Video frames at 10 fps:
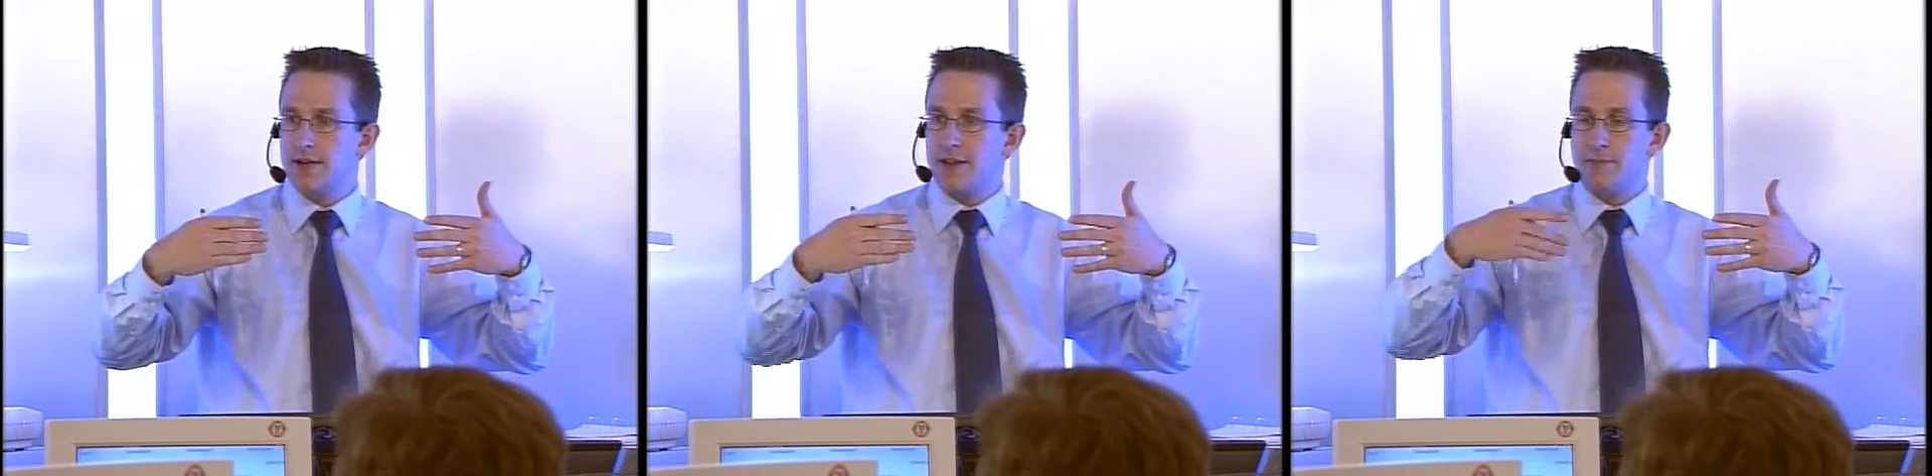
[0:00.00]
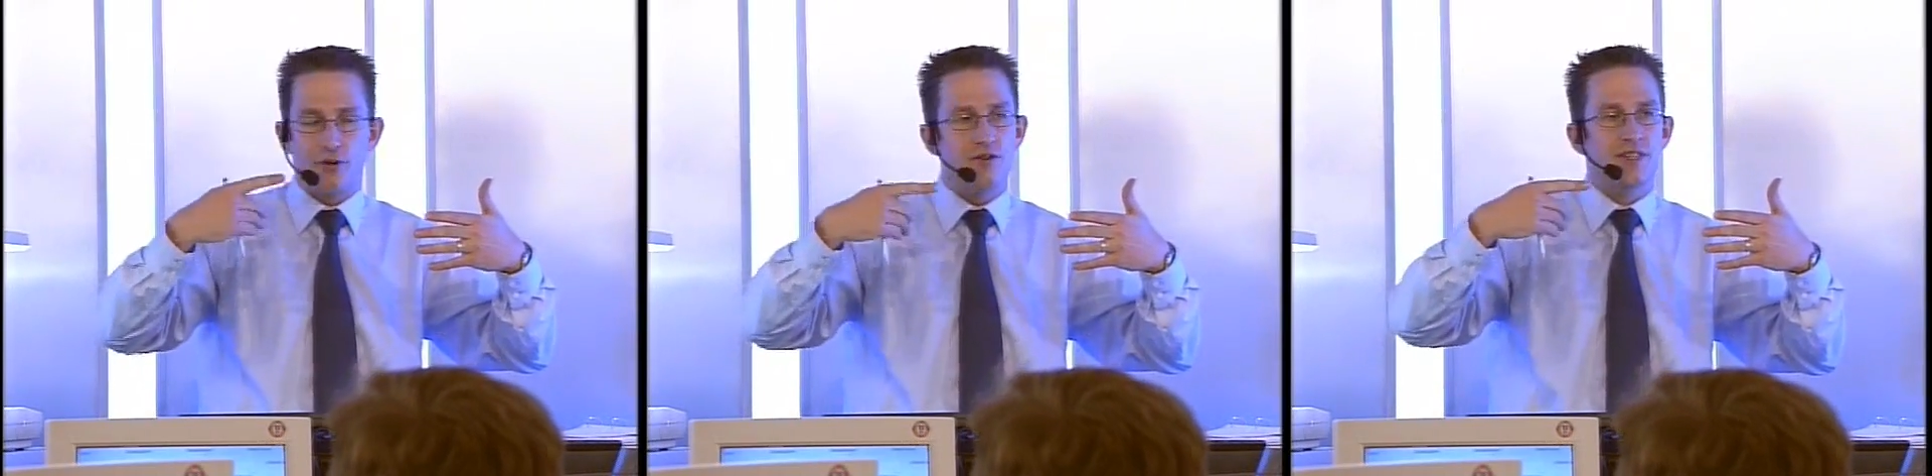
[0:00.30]
Now,
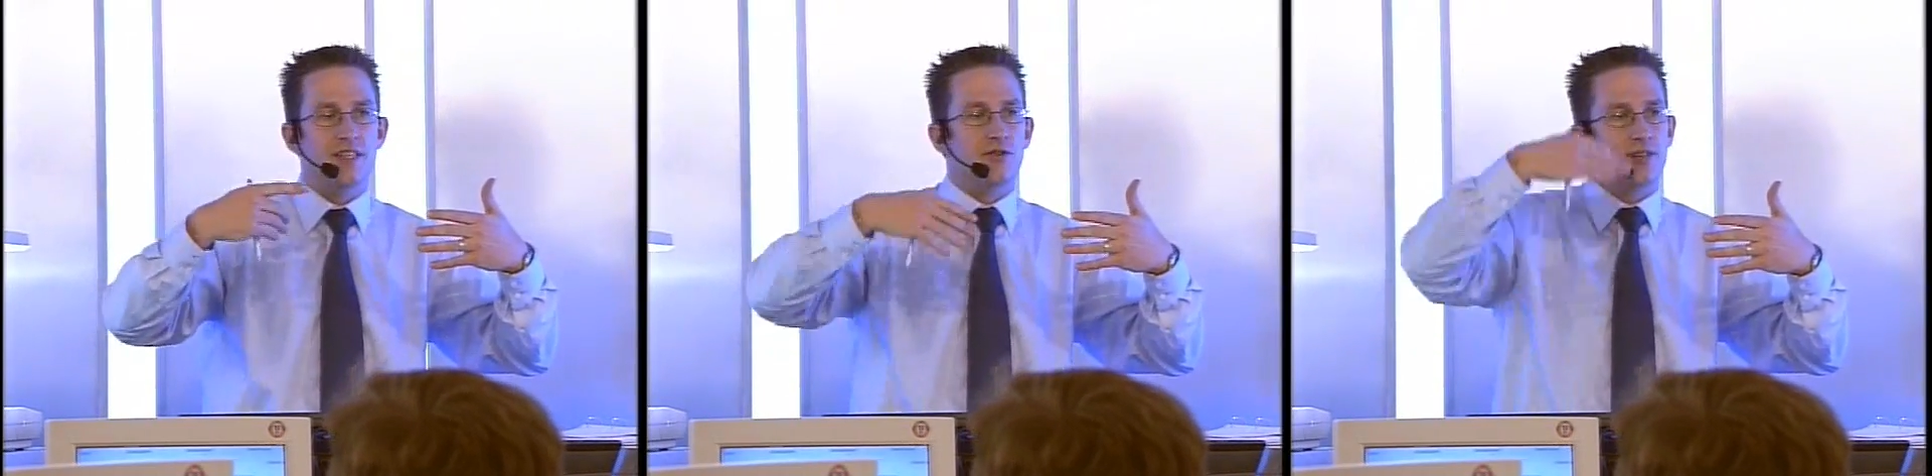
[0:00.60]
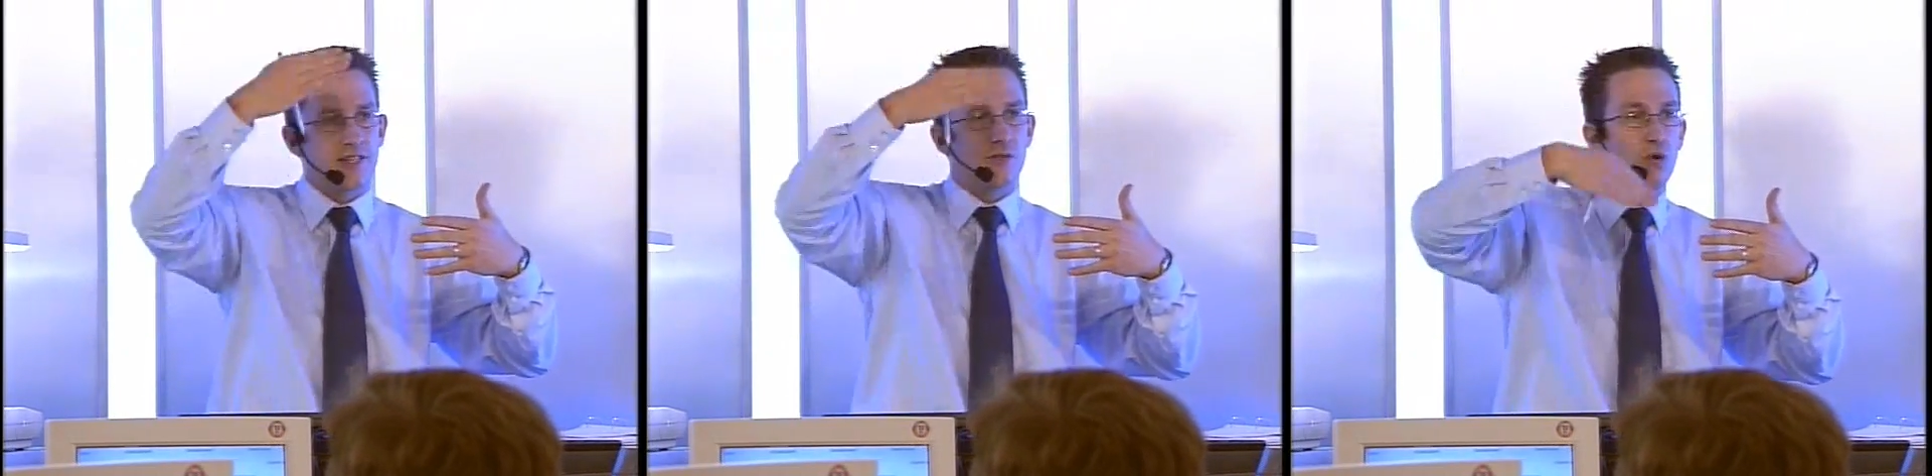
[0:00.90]
the processor
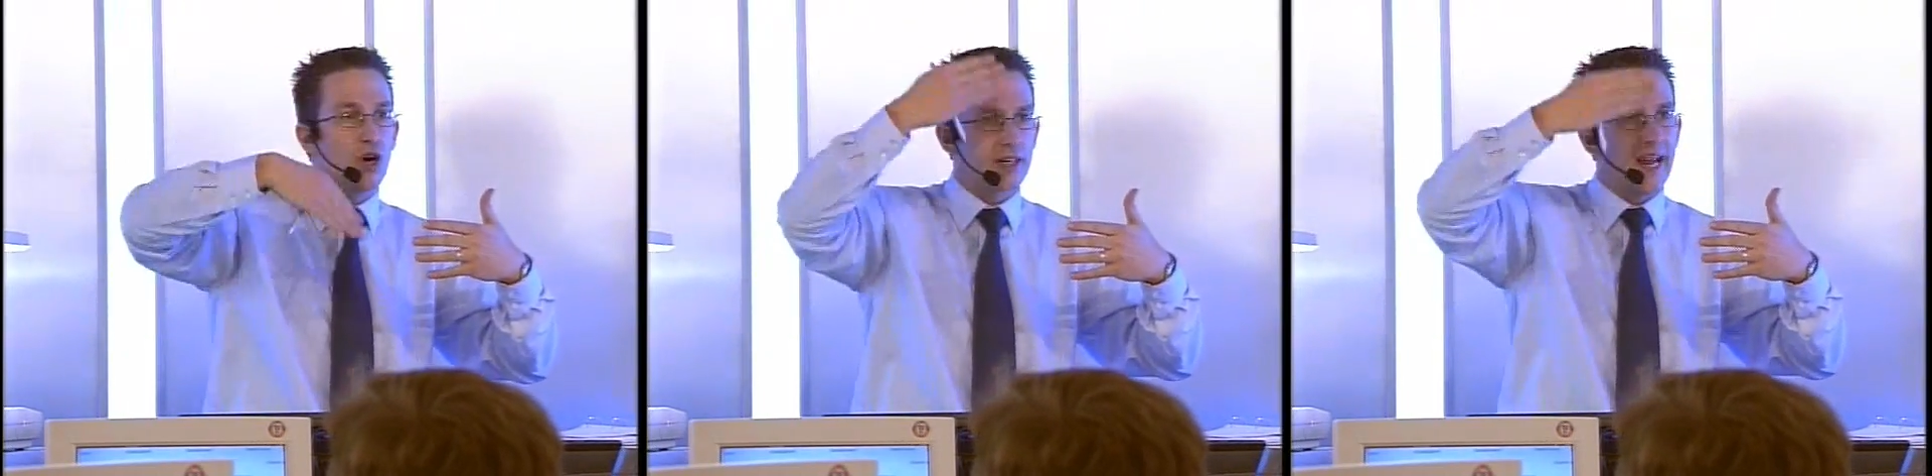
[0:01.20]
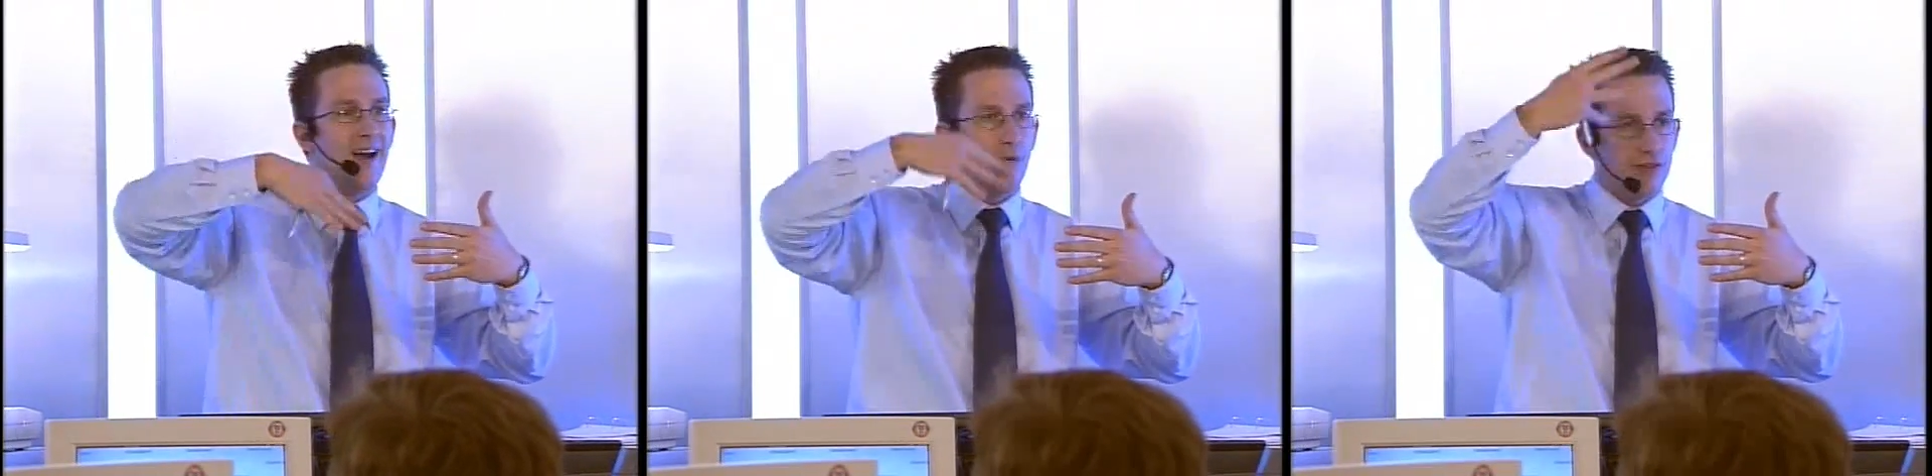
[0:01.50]
has had to
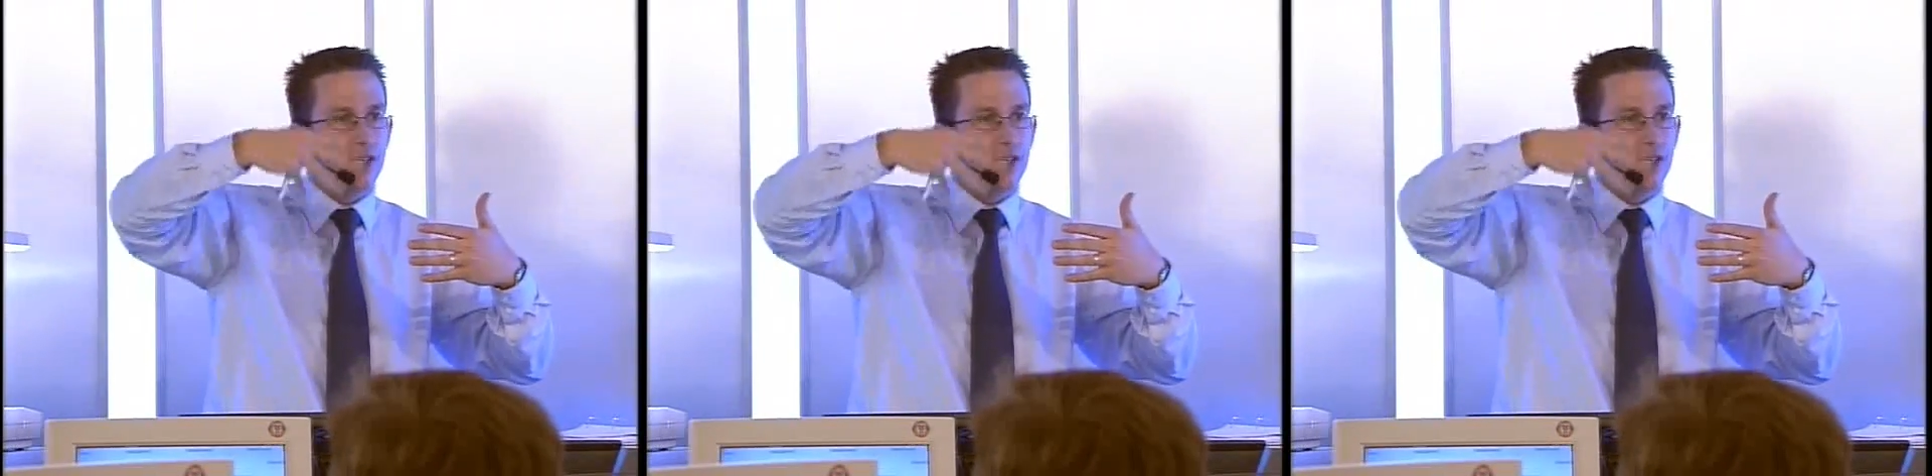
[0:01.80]
work out